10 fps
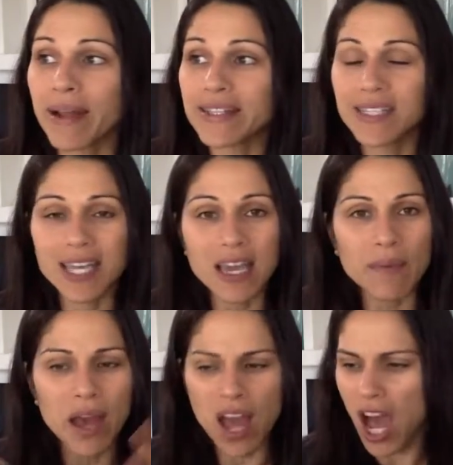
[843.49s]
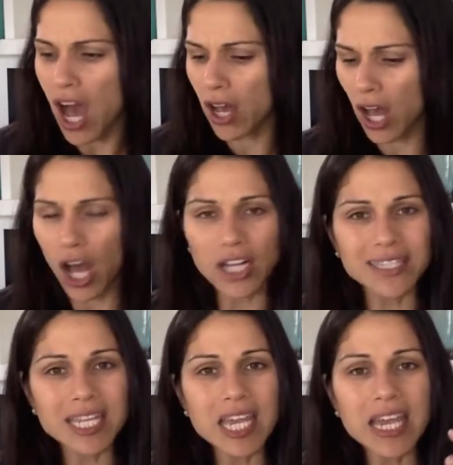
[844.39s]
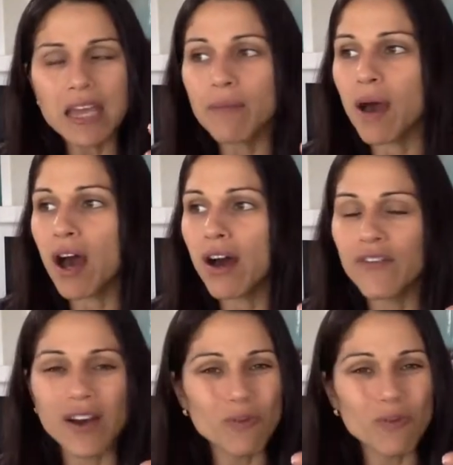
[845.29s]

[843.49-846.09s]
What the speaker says: my team. A team of